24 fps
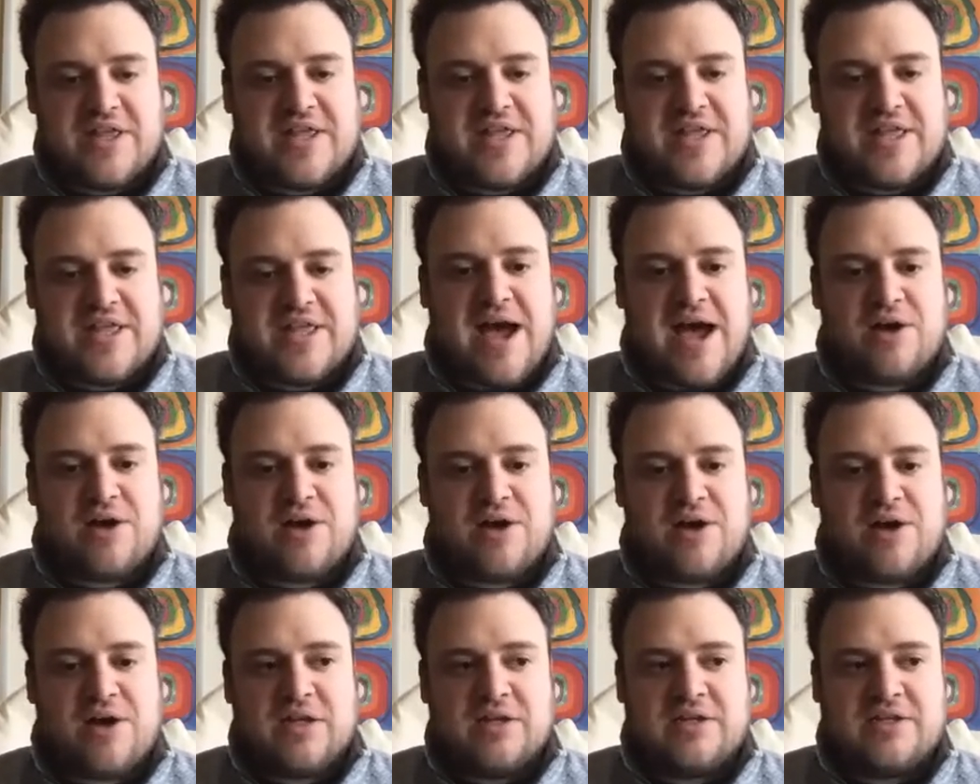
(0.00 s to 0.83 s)
that out,
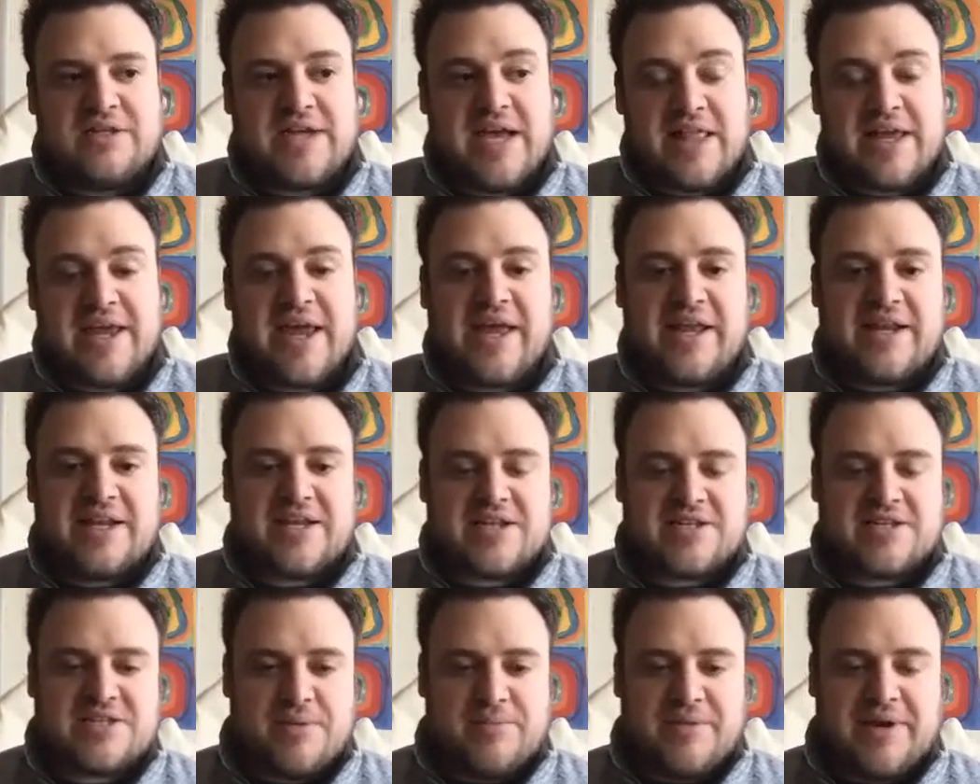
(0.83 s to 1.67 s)
delegate it
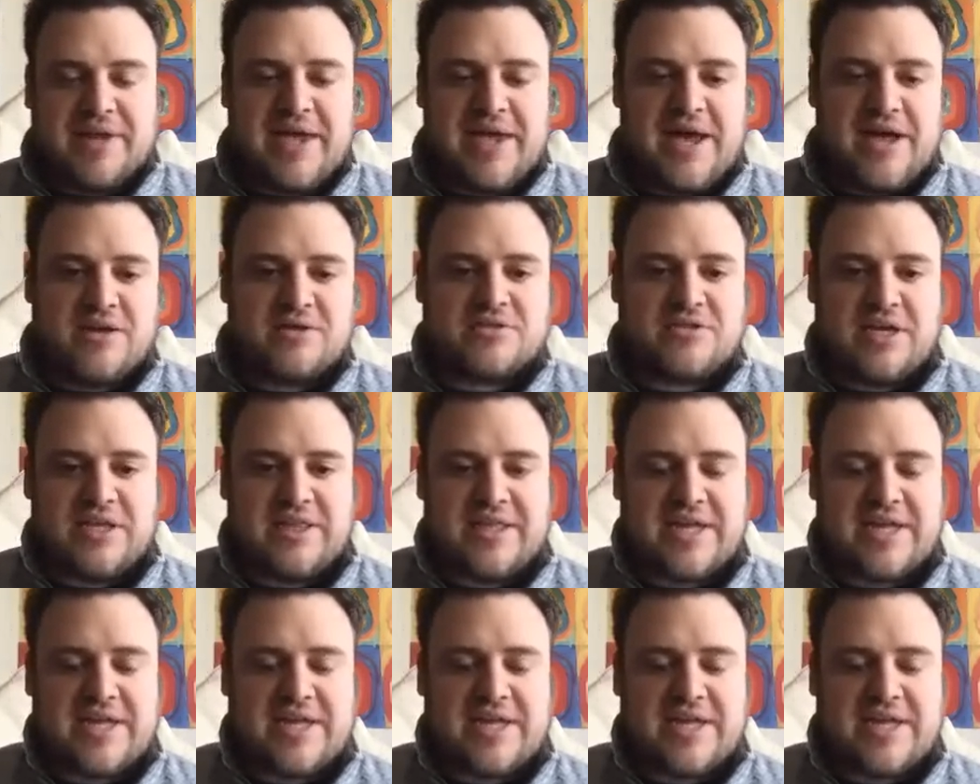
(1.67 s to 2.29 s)
to somebody else. And that's